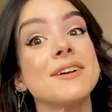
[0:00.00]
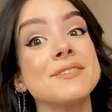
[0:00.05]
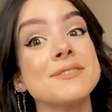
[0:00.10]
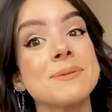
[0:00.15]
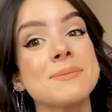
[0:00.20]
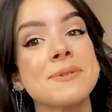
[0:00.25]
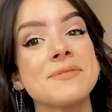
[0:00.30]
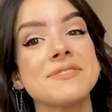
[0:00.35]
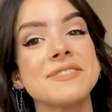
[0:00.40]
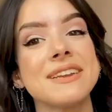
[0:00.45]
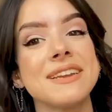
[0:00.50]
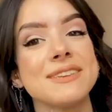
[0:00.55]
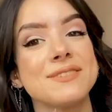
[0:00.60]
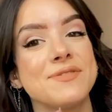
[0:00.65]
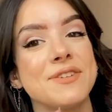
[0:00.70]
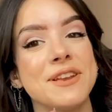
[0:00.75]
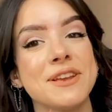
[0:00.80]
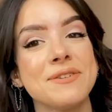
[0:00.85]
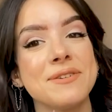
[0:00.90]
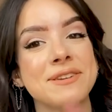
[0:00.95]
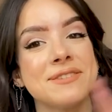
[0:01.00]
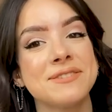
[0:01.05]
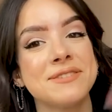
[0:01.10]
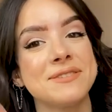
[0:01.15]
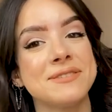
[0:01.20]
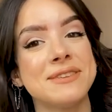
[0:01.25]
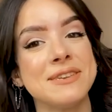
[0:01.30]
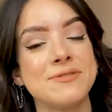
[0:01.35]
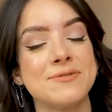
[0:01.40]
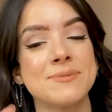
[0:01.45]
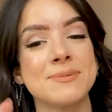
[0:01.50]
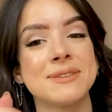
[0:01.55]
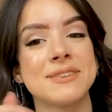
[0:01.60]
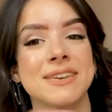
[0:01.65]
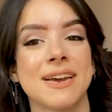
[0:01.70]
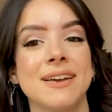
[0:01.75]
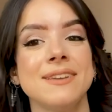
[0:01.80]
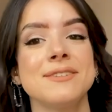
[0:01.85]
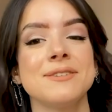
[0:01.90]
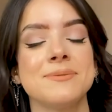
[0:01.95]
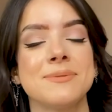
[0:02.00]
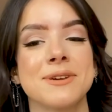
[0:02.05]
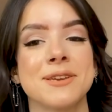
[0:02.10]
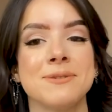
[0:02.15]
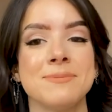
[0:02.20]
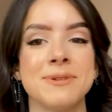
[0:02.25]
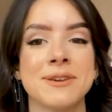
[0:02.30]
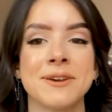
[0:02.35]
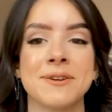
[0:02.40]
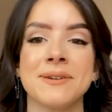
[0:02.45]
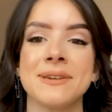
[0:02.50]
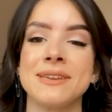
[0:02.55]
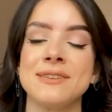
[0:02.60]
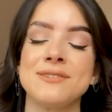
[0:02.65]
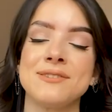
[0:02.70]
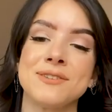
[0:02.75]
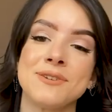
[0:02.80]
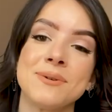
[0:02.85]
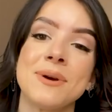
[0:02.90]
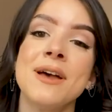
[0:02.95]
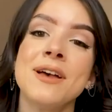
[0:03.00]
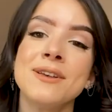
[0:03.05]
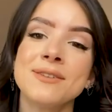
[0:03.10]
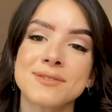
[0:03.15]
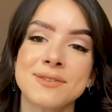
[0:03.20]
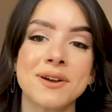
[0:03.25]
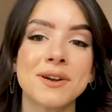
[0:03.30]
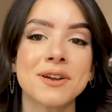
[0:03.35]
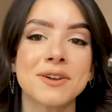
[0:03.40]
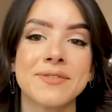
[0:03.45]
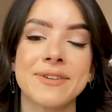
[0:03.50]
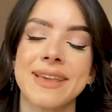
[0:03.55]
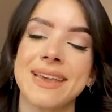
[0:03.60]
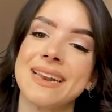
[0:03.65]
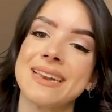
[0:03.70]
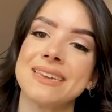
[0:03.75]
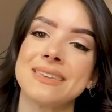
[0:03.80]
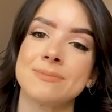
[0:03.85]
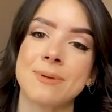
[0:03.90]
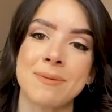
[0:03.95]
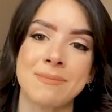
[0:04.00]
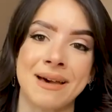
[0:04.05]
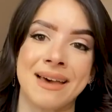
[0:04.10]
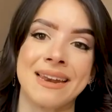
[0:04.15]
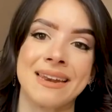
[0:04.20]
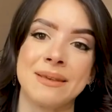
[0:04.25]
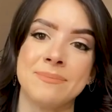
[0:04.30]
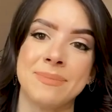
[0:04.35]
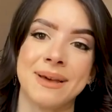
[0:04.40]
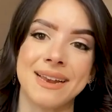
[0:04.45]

on topic of today's video, and as you can see from the title, we're going to be going into Song of Achilles by Madeline